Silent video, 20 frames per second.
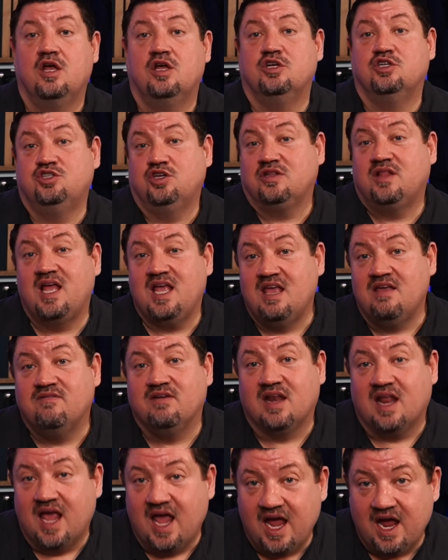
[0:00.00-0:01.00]
Should they
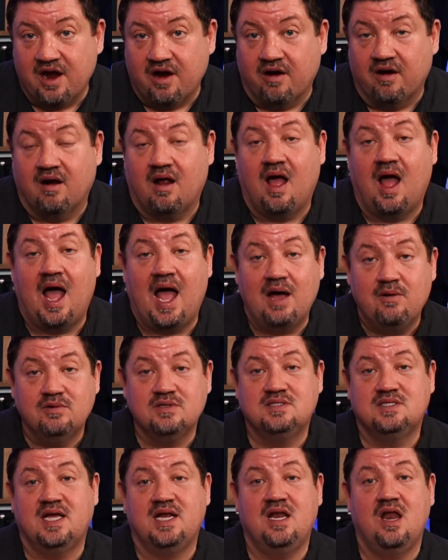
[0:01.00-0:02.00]
even care? I
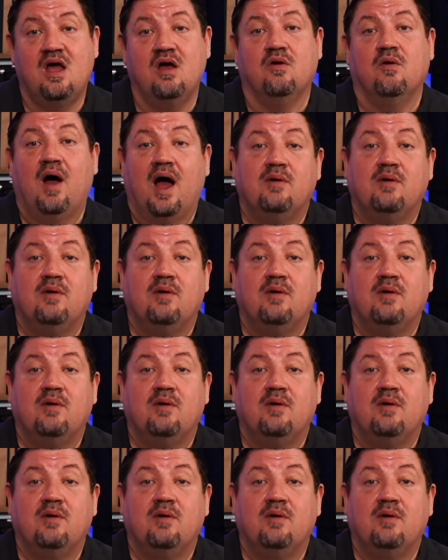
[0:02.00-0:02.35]
would say no.